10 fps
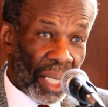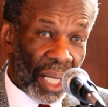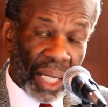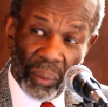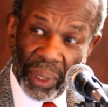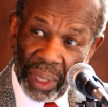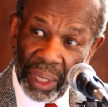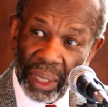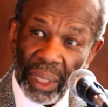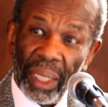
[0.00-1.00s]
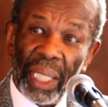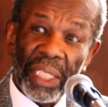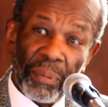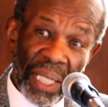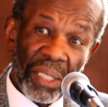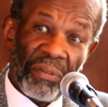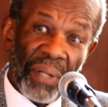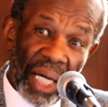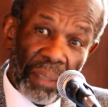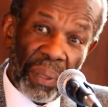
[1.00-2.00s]
and within a
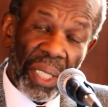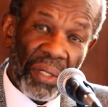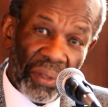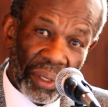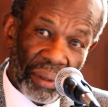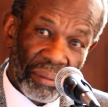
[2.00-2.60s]
specified period,